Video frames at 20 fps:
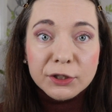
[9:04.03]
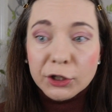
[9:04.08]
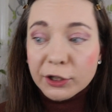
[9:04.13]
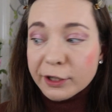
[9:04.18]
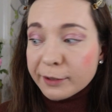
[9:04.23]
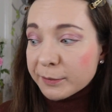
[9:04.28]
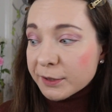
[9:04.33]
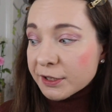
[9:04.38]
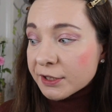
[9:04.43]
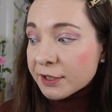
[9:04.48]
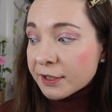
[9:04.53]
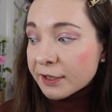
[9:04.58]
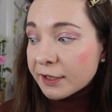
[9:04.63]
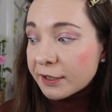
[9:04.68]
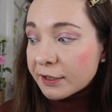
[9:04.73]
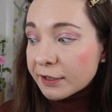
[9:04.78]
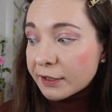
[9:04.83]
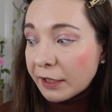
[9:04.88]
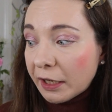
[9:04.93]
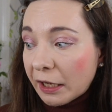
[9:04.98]
not a
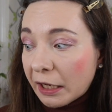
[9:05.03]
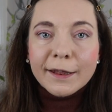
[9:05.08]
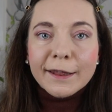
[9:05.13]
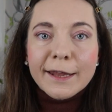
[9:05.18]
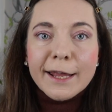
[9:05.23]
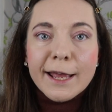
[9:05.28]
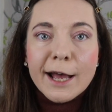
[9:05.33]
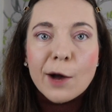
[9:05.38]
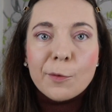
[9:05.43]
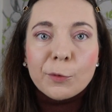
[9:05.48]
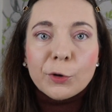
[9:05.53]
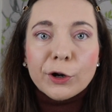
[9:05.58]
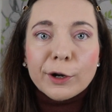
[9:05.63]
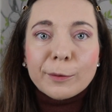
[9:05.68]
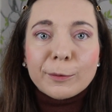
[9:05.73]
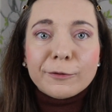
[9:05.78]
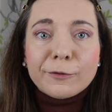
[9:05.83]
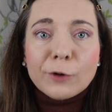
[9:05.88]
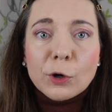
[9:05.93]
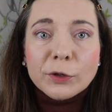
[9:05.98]
mascara. Now I'm gonna
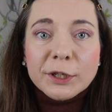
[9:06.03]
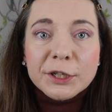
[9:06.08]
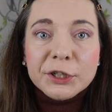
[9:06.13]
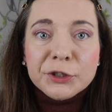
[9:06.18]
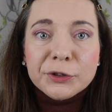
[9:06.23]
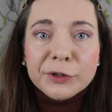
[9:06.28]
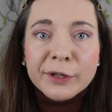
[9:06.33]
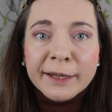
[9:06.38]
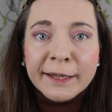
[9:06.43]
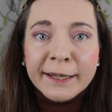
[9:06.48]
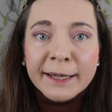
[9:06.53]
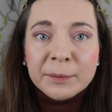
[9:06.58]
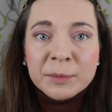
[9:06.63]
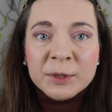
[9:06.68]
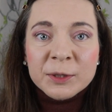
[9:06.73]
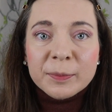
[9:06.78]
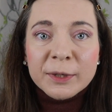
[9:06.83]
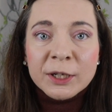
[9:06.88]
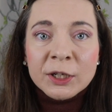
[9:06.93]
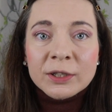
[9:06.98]
move on into the
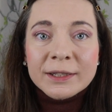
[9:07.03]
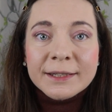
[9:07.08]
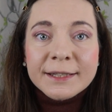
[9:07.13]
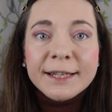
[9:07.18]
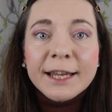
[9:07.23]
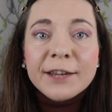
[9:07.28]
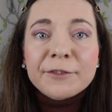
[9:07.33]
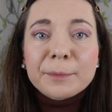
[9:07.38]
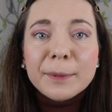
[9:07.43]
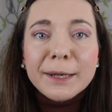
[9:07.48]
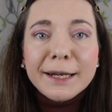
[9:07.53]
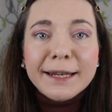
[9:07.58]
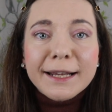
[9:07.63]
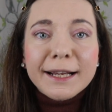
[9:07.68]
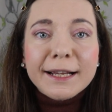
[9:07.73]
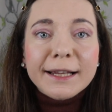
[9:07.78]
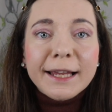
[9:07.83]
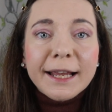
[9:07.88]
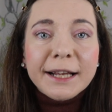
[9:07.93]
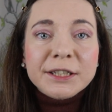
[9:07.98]
lips, because they've been
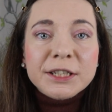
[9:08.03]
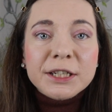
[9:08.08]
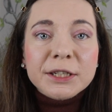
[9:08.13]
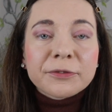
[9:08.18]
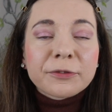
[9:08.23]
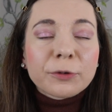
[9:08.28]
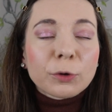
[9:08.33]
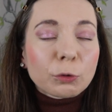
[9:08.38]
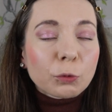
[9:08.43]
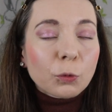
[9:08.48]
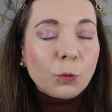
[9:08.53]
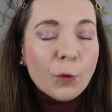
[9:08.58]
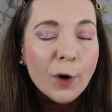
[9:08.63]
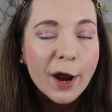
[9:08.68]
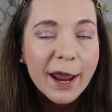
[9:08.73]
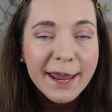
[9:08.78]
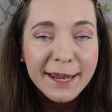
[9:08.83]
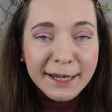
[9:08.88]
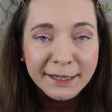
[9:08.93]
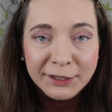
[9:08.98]
neglected for
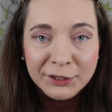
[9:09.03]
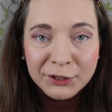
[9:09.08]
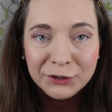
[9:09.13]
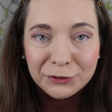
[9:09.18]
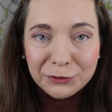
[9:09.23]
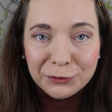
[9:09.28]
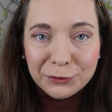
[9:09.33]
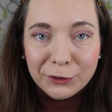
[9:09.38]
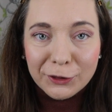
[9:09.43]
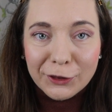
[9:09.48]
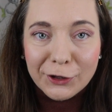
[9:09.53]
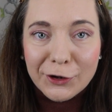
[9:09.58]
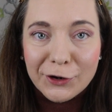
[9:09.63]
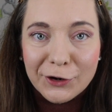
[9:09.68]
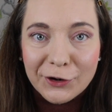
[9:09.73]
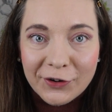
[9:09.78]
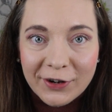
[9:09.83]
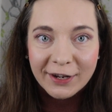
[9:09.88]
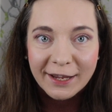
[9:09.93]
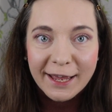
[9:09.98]
way too
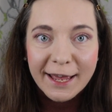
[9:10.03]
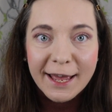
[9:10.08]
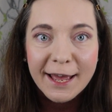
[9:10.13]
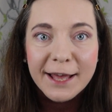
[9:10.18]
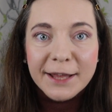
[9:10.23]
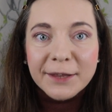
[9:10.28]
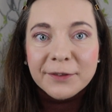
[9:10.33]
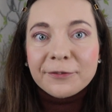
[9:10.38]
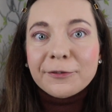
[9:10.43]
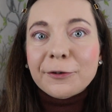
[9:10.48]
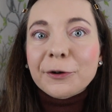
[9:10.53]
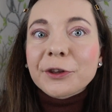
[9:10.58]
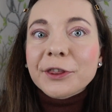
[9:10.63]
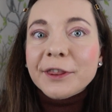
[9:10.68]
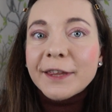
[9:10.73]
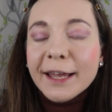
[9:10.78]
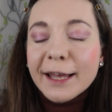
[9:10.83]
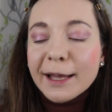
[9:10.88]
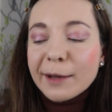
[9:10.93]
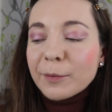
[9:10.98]
long, and for
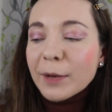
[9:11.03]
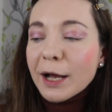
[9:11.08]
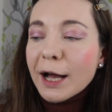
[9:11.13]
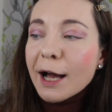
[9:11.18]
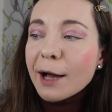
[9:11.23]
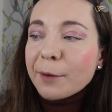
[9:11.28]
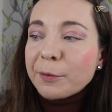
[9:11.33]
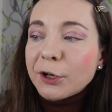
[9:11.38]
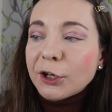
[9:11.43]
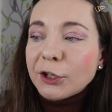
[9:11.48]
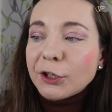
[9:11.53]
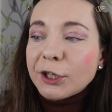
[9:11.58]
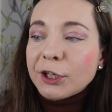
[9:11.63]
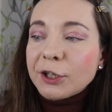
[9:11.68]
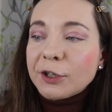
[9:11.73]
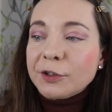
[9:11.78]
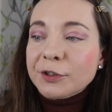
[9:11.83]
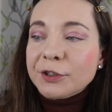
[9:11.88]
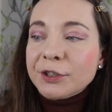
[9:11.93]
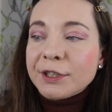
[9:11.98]
them I'm gonna
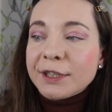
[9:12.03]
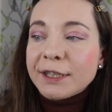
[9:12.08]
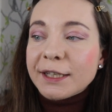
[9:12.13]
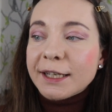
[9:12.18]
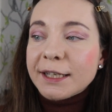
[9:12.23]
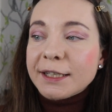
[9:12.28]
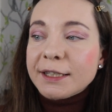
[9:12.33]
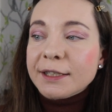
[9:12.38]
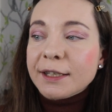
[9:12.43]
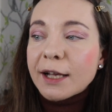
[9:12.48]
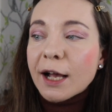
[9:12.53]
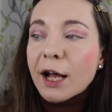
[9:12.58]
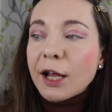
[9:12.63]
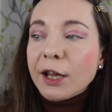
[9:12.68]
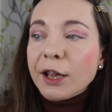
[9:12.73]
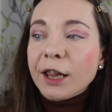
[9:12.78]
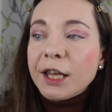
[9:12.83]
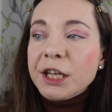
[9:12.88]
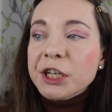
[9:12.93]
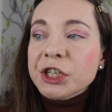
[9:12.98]
use this
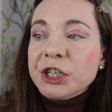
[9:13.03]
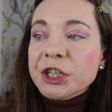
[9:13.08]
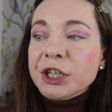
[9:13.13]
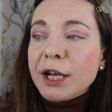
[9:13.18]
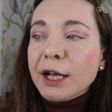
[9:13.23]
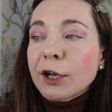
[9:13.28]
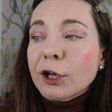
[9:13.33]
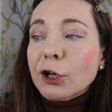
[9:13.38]
Unleashia